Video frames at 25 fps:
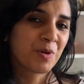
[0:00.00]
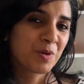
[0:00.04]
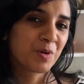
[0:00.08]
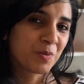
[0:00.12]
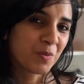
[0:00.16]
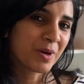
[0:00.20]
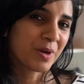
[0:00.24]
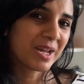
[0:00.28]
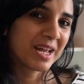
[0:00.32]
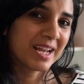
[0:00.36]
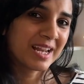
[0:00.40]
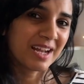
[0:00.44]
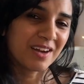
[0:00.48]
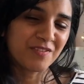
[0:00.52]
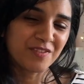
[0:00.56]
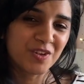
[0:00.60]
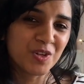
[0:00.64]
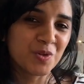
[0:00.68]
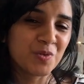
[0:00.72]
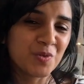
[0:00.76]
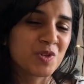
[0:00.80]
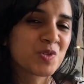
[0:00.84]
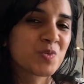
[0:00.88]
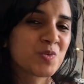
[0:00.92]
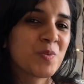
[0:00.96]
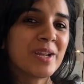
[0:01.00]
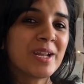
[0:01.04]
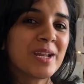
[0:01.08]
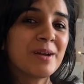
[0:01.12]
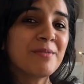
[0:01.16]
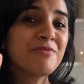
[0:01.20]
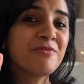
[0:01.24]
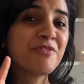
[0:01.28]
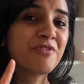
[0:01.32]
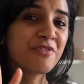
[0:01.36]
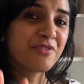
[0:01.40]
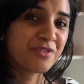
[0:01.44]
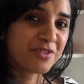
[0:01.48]
But what I love to do is when
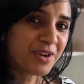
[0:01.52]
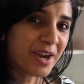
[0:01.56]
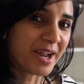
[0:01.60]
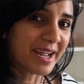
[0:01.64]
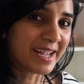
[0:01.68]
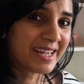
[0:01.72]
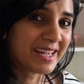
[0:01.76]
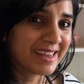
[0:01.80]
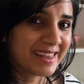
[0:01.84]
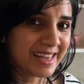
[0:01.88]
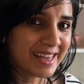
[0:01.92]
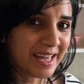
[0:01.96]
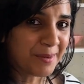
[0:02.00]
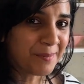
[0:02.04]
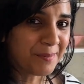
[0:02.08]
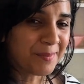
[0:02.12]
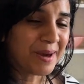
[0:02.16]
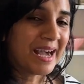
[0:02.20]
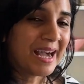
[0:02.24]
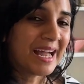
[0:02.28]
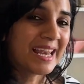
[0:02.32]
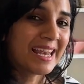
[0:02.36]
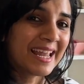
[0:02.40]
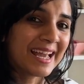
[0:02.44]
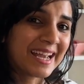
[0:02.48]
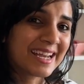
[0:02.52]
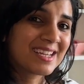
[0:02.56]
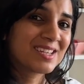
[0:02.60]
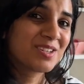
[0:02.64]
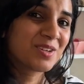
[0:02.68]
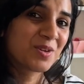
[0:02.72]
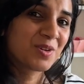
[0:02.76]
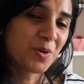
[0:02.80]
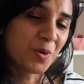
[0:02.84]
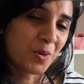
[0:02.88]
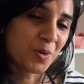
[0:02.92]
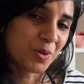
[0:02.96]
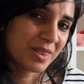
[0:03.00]
I'm frying them, I like
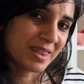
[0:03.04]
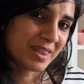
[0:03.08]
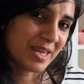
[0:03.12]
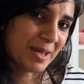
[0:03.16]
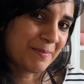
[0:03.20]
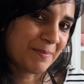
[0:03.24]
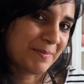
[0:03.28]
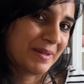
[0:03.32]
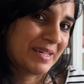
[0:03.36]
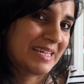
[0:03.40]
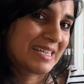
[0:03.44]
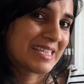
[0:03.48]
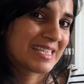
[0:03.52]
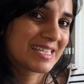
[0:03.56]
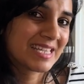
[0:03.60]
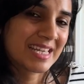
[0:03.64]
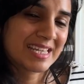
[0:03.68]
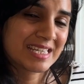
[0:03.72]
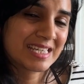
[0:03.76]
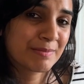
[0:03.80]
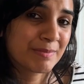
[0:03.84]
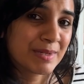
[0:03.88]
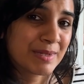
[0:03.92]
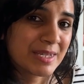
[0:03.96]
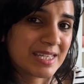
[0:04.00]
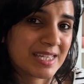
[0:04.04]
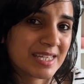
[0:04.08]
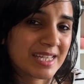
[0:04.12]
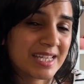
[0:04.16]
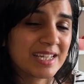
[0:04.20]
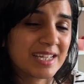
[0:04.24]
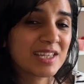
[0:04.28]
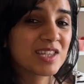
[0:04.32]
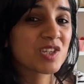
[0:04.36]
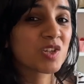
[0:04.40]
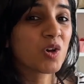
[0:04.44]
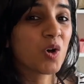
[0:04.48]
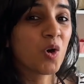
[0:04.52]
to coat them in sesame
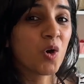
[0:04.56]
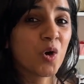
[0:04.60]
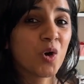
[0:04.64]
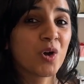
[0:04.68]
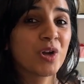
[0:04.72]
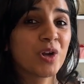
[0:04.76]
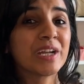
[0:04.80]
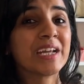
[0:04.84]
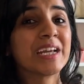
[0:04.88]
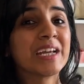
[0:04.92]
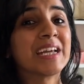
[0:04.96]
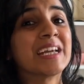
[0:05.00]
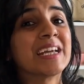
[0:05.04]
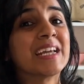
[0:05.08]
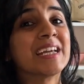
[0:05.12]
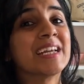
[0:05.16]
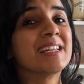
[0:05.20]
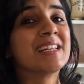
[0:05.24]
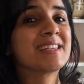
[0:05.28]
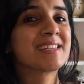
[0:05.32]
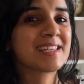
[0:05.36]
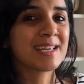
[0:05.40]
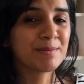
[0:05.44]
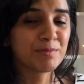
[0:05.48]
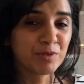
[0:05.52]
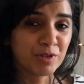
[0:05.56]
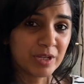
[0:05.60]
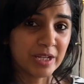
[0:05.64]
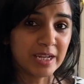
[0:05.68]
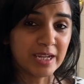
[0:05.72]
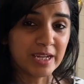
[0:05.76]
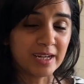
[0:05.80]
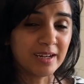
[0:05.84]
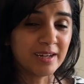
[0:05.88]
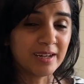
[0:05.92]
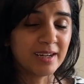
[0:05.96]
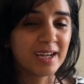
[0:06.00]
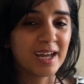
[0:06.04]
seeds or in
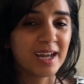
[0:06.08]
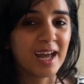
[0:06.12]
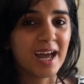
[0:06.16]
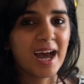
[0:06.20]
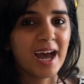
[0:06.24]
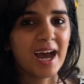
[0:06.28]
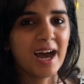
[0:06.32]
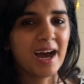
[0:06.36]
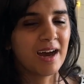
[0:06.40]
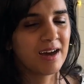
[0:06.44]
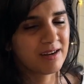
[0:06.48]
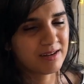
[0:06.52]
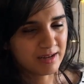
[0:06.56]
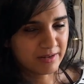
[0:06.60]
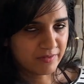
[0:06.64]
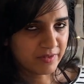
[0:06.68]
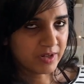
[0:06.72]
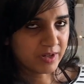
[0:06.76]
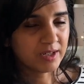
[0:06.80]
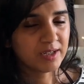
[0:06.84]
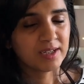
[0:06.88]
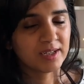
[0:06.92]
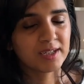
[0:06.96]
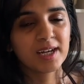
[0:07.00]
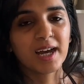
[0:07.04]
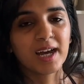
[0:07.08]
semolina rava,